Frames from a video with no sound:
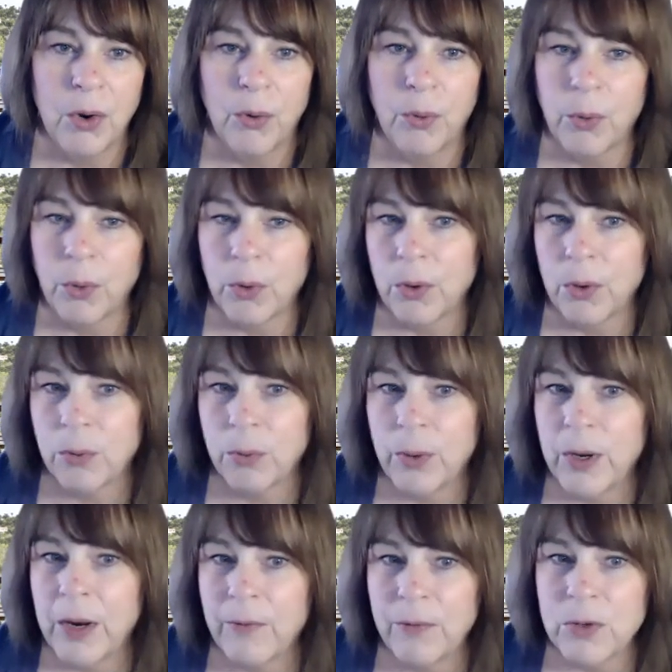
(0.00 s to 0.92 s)
or
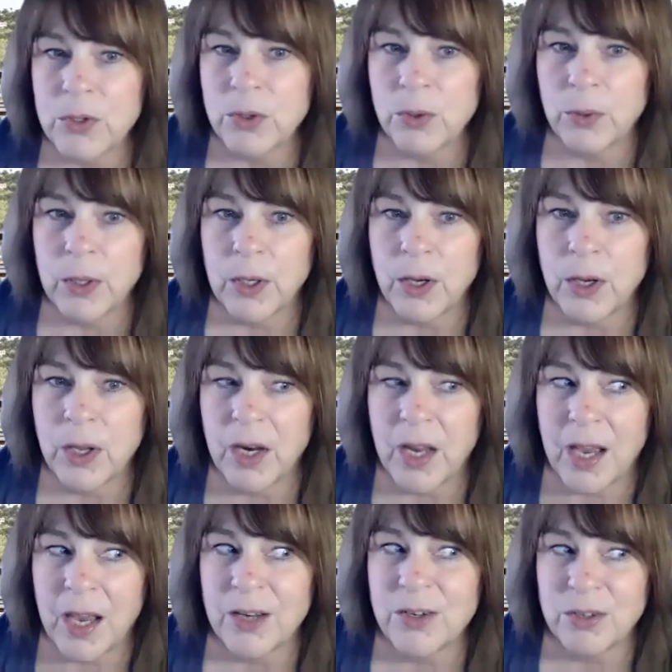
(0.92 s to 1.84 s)
whatever's going on
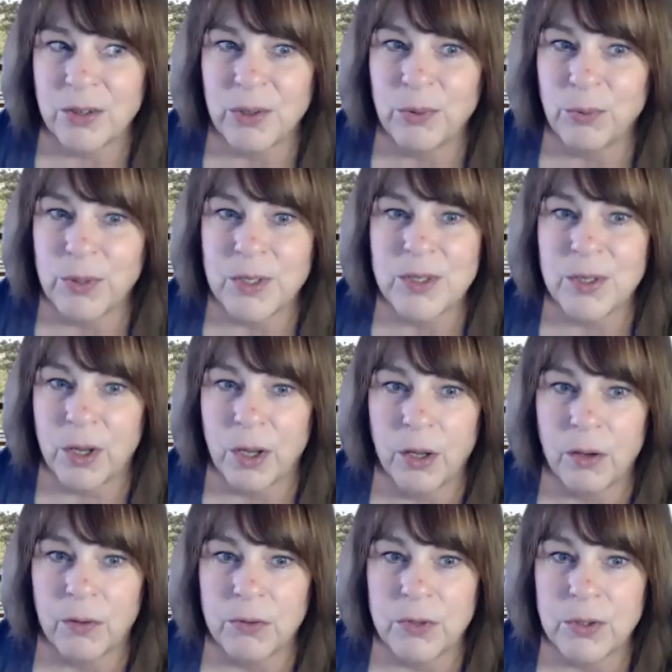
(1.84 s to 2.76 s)
actually
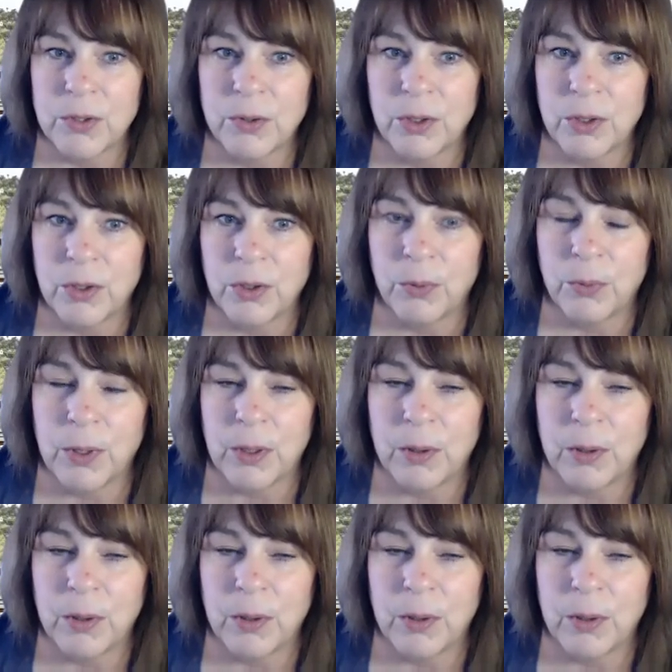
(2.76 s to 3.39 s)
resolves. You know,